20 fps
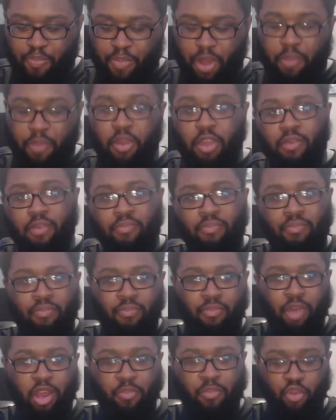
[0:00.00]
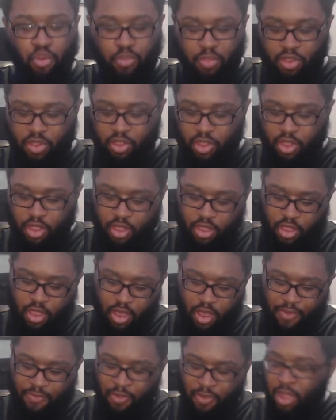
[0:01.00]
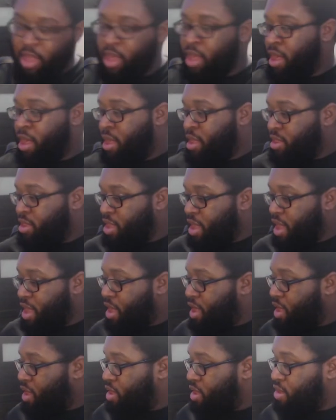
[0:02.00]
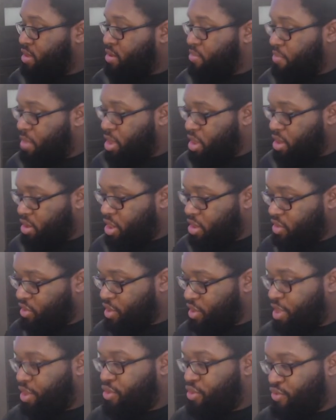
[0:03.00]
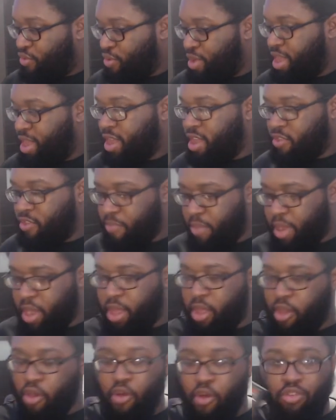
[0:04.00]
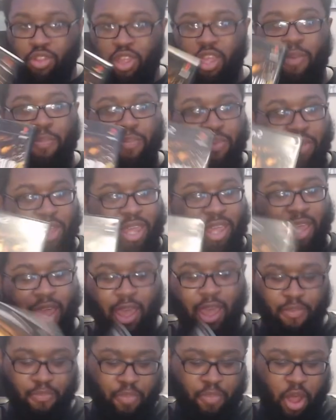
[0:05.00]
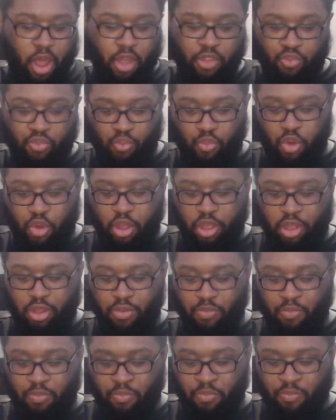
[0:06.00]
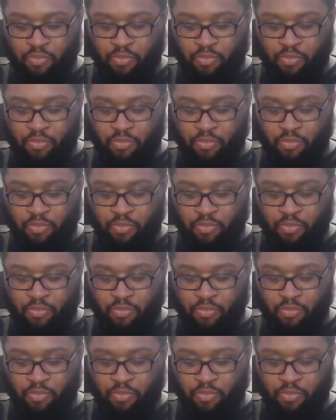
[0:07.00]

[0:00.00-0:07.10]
bada bing, bada boom and stuff then Metal Gear Solid 3 is my only complete inbox one